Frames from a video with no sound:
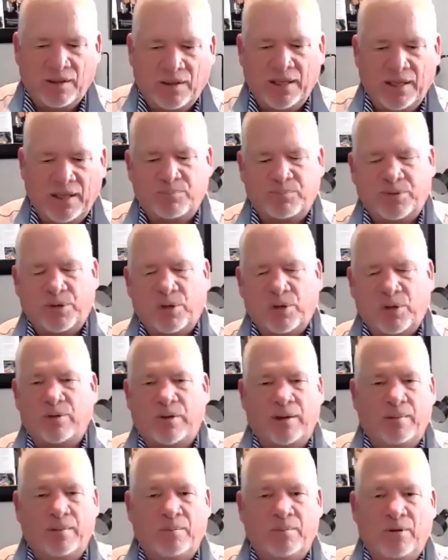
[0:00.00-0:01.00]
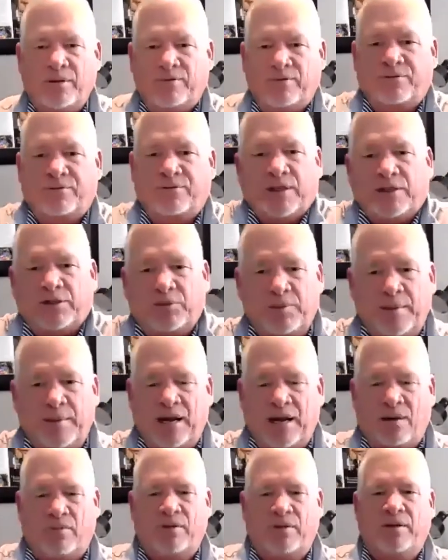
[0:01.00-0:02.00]
Program really freaks me
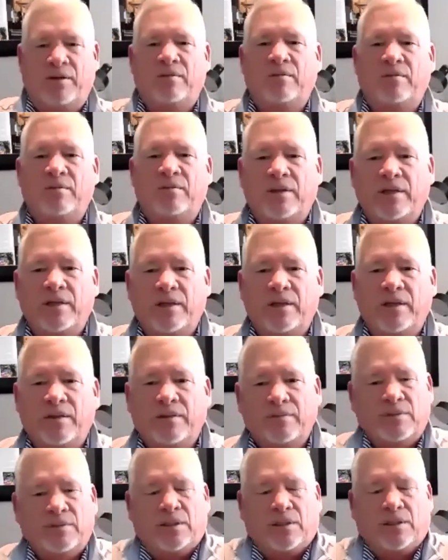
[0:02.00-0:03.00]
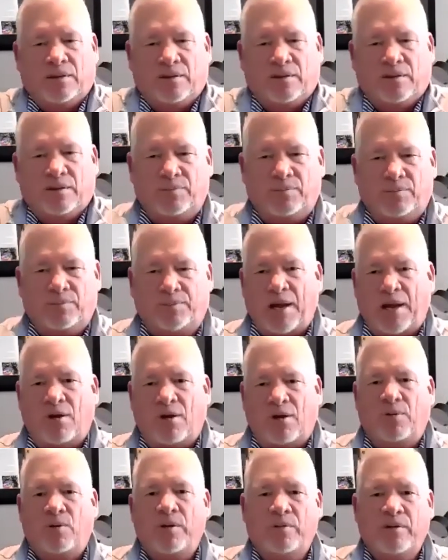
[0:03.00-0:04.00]
out when you when you
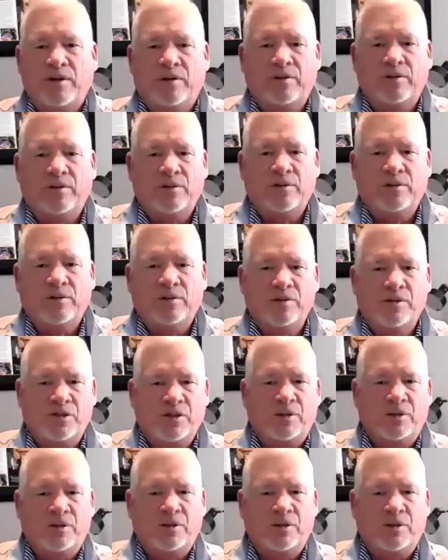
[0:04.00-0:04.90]
PowerPoint when you're doing Zoom.